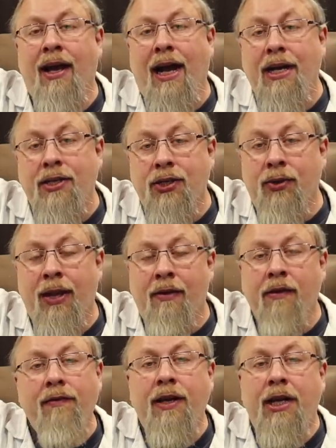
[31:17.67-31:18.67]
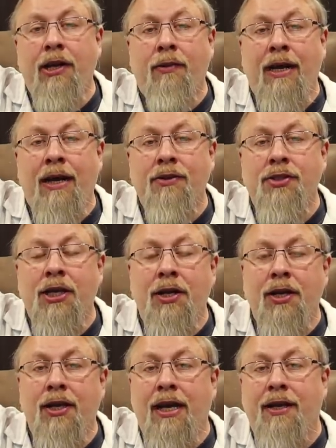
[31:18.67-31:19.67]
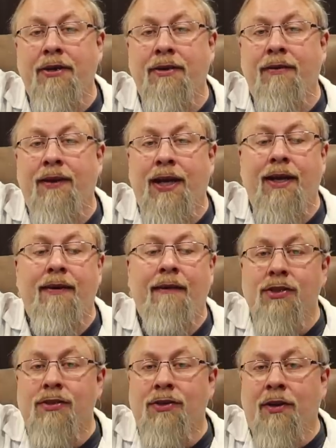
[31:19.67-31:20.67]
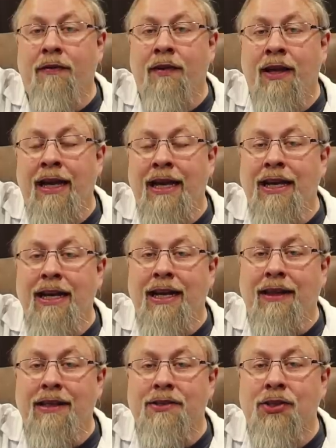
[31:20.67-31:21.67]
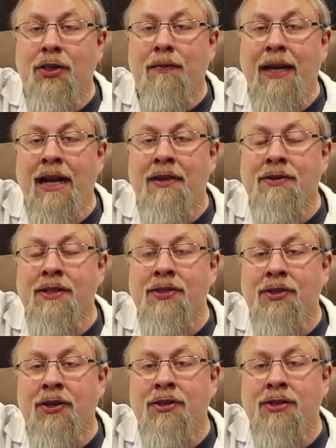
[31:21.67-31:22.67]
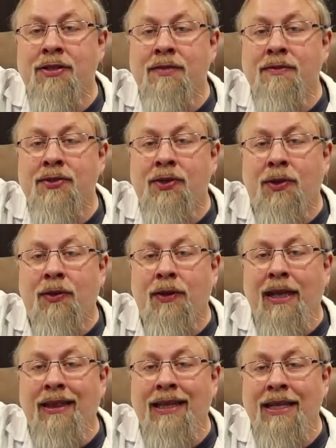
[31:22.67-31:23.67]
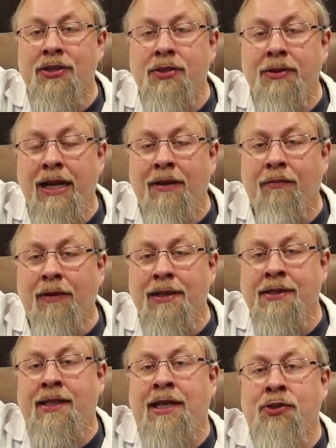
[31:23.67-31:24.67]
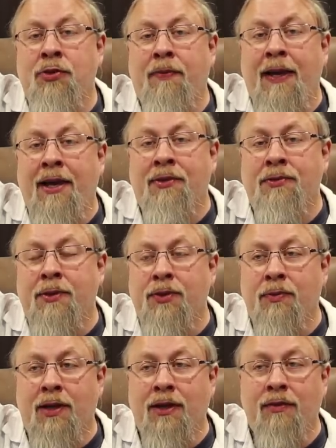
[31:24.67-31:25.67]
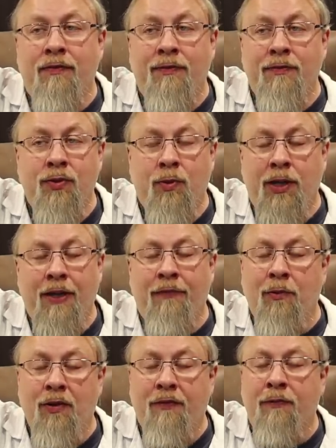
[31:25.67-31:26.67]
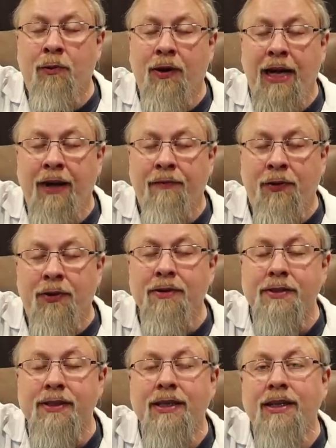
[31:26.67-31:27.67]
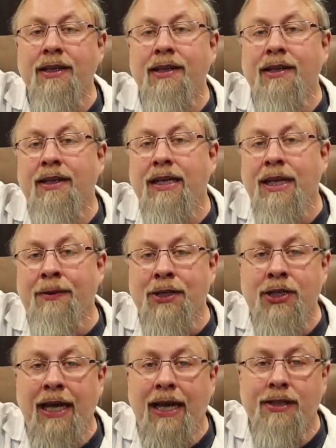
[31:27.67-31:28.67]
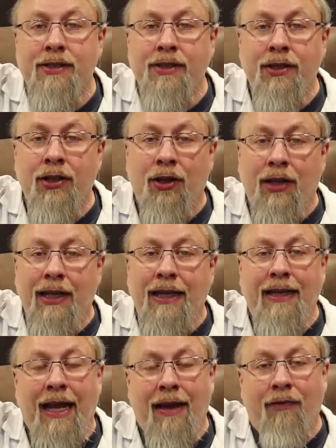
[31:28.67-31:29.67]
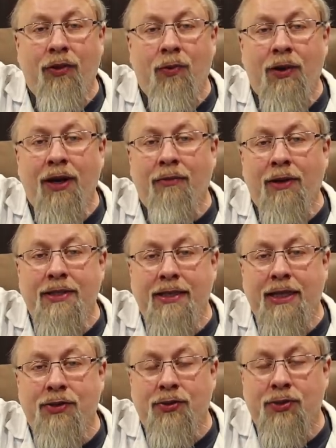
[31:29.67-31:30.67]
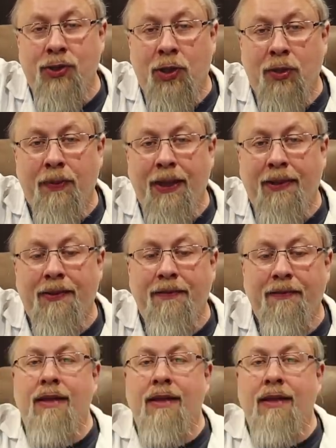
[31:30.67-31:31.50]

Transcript: I do have a video out showing you how to do that. Just don't forget, you need at least two panels to charge this from solar unless you have residential panels which run from twenty-four to forty-eight volts, in which case you'd only need to have the one residential solar panel.